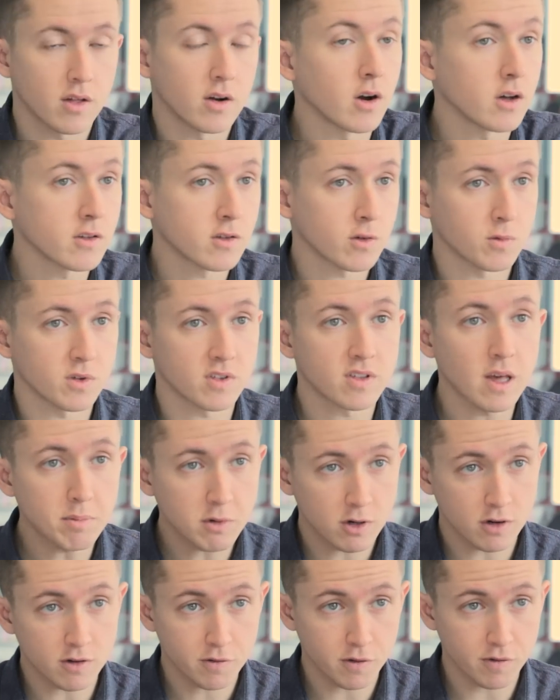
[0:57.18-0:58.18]
There are also
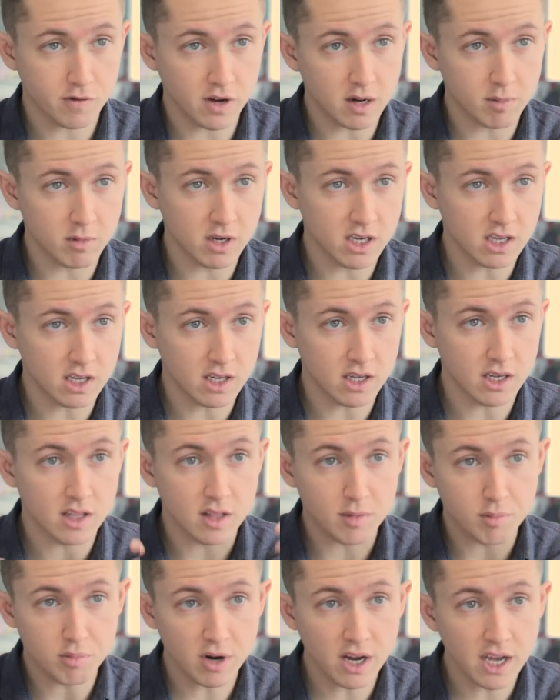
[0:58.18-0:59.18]
receptors for vitamin D
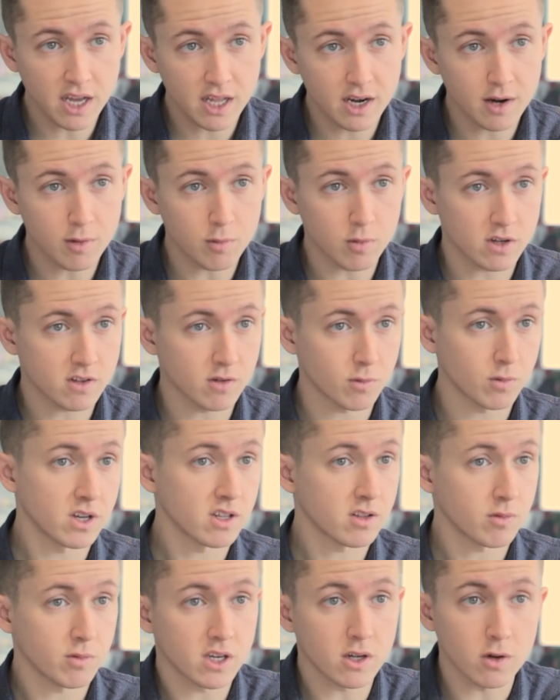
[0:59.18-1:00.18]
in the brain. It works in
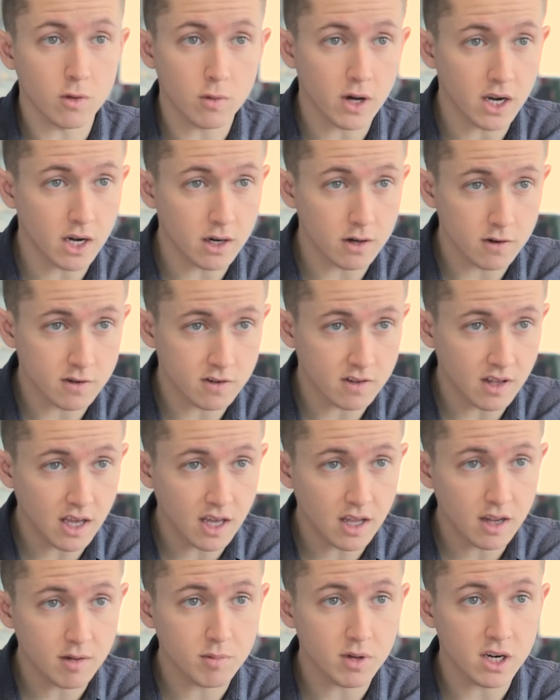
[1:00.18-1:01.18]
ways that we don't quite
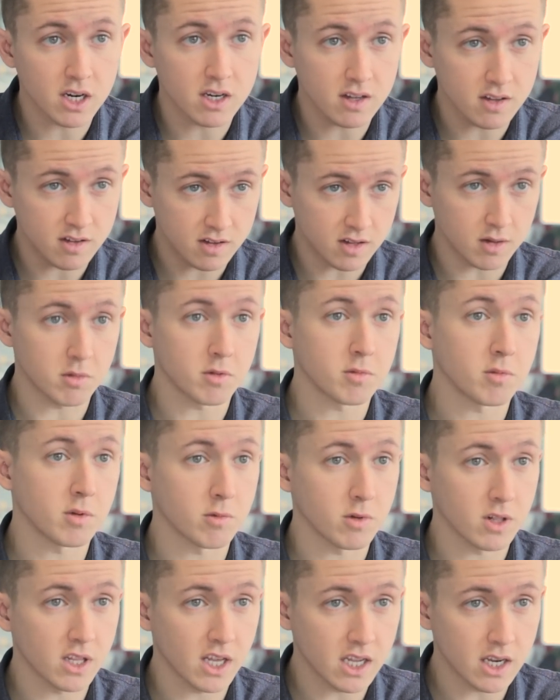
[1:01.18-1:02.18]
understand, but it does seem to
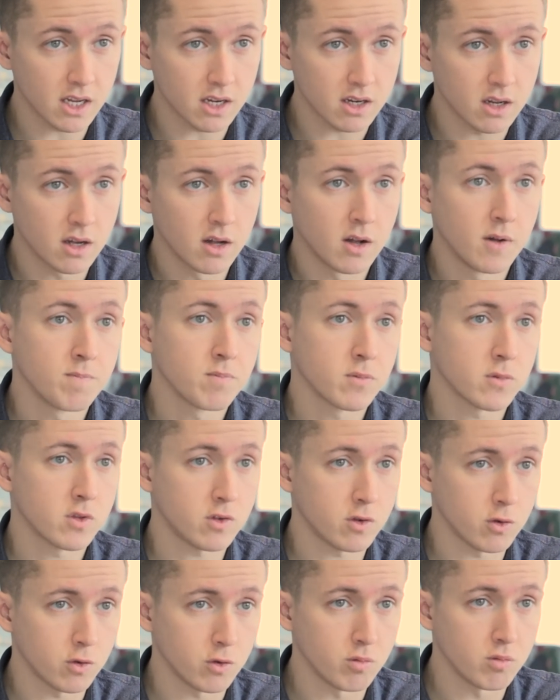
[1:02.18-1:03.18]
be related
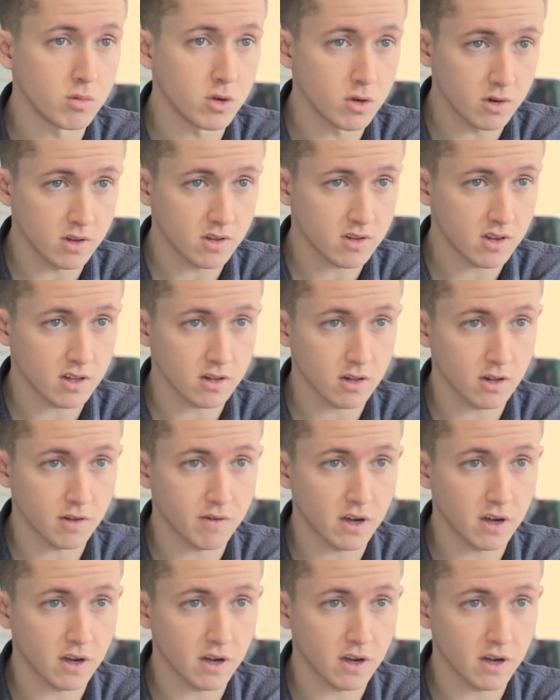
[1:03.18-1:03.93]
to mood and seasonal